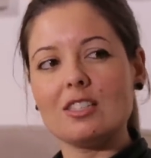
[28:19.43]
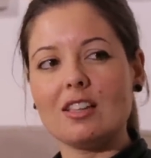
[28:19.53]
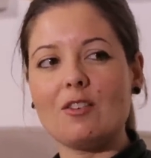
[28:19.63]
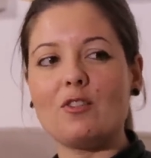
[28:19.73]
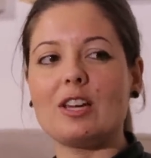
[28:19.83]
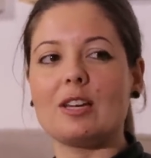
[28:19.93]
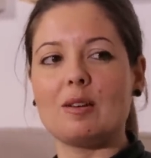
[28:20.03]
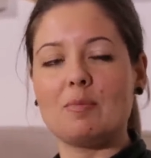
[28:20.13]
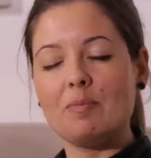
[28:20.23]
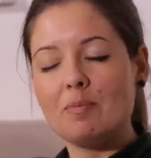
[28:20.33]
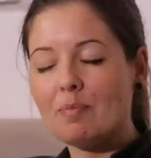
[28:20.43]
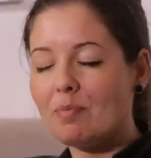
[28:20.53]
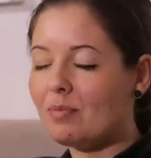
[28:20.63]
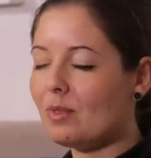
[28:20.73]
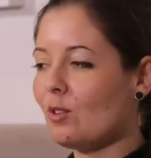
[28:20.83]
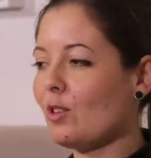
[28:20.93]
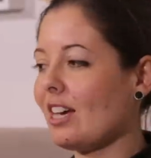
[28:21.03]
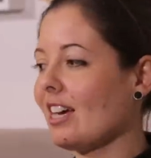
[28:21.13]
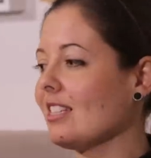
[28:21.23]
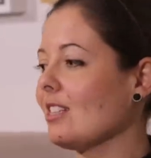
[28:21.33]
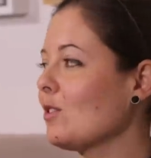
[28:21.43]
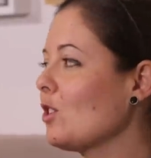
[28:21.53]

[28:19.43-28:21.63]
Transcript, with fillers: South Africa, all that kind of stuff.